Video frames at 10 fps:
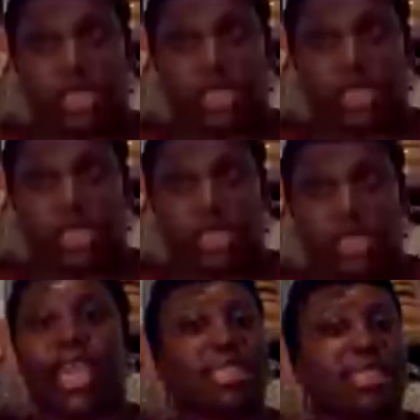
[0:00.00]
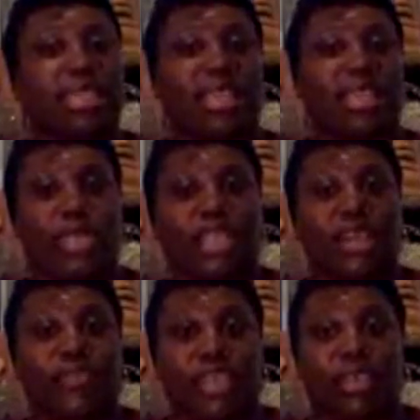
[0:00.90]
we can't say that we love
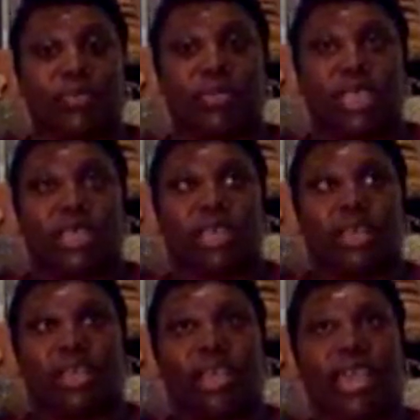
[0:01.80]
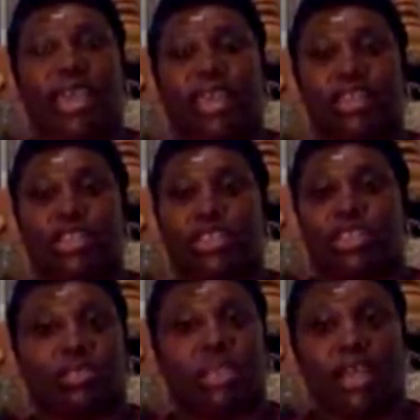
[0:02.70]
him and
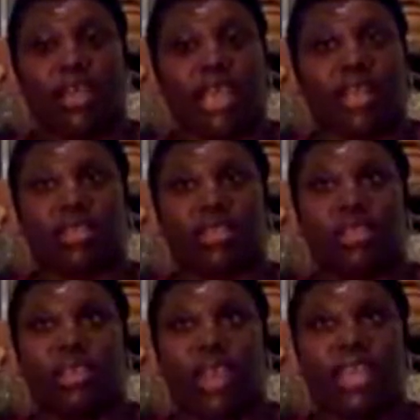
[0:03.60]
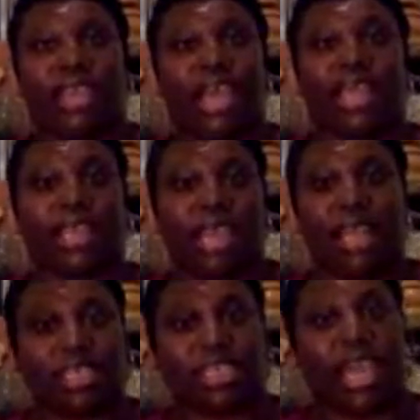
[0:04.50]
and and not
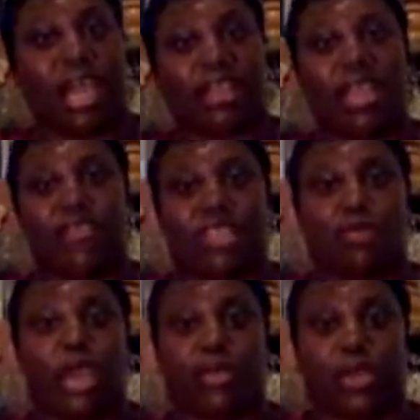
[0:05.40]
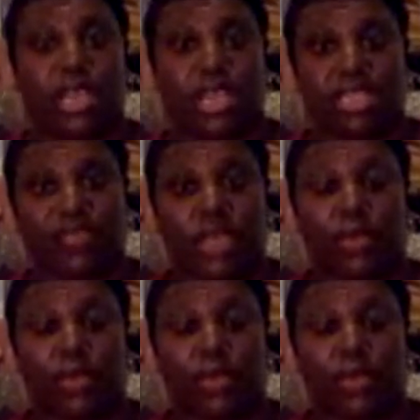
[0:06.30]
acknowledge that our life is better because of him.